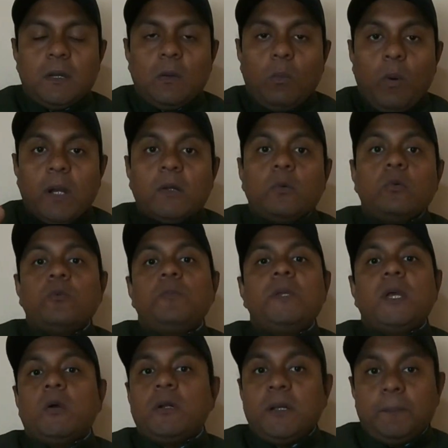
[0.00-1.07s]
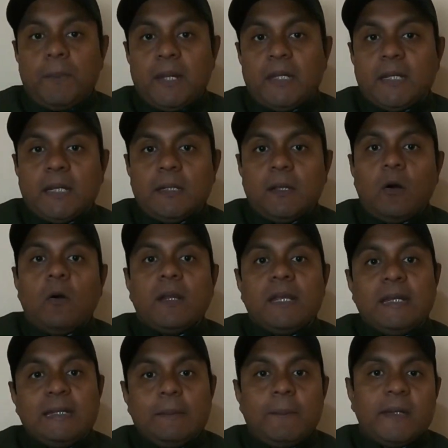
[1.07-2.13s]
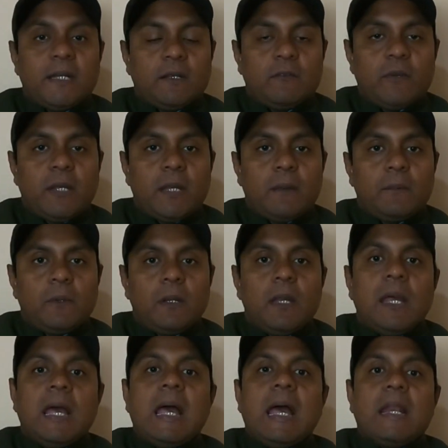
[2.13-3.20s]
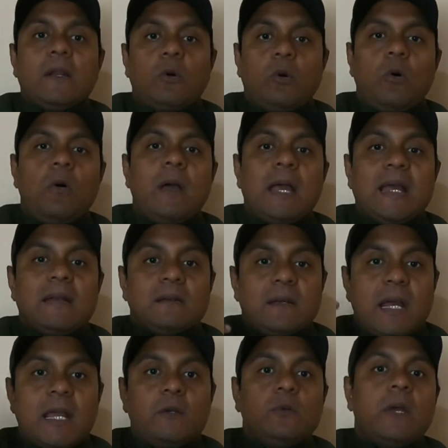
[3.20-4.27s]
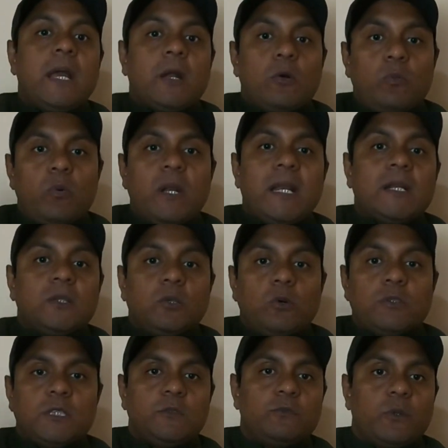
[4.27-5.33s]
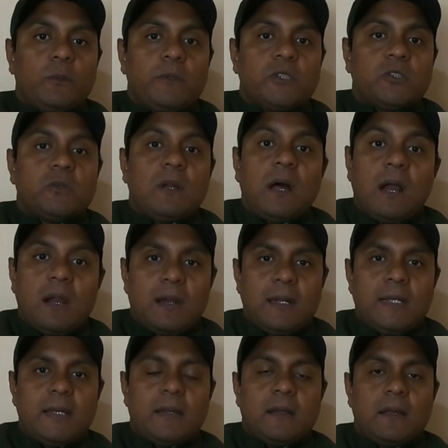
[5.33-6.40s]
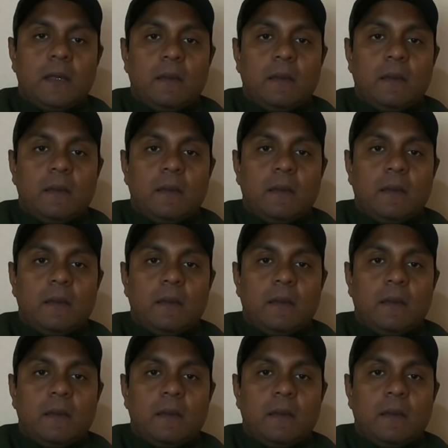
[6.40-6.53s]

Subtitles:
what would be your dependent or independent variable, and go and try to accumulate those information earlier.